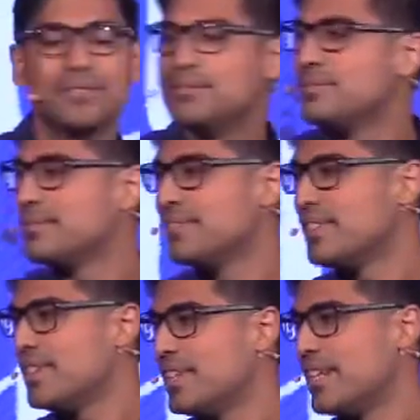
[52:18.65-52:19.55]

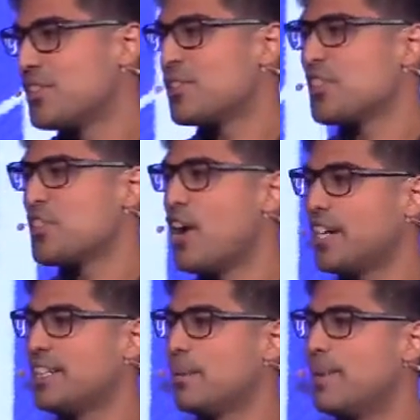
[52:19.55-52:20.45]
and he starts
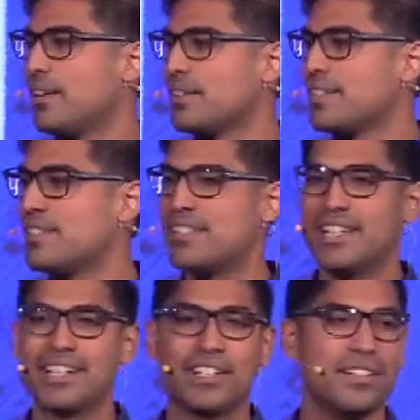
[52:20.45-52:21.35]
talking about this
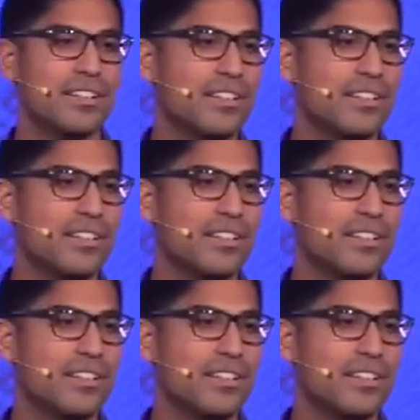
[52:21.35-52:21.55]
thing.